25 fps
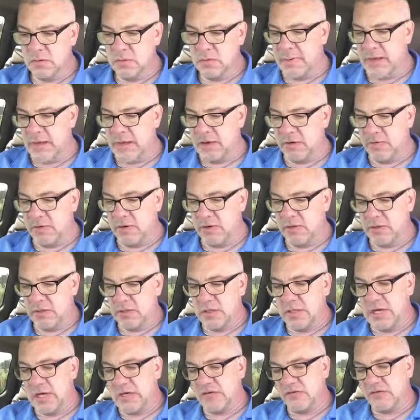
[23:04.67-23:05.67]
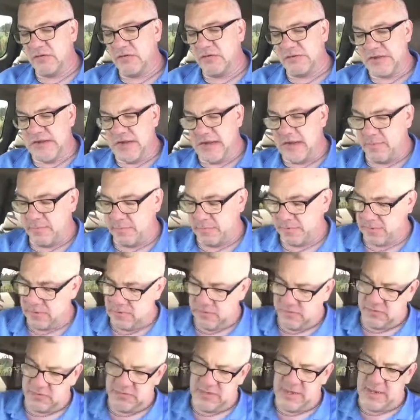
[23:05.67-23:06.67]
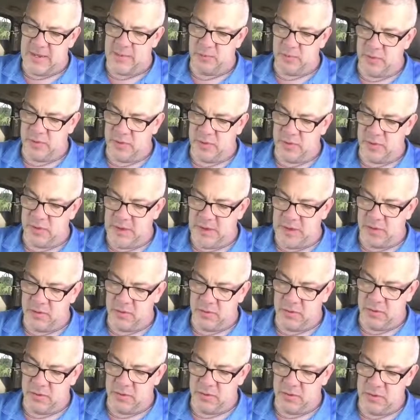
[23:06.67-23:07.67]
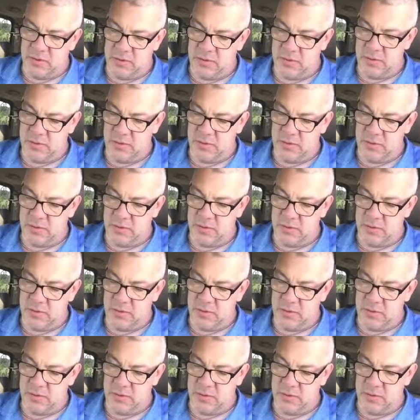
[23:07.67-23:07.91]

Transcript: battery. You can actually tap. I think you tap on the battery.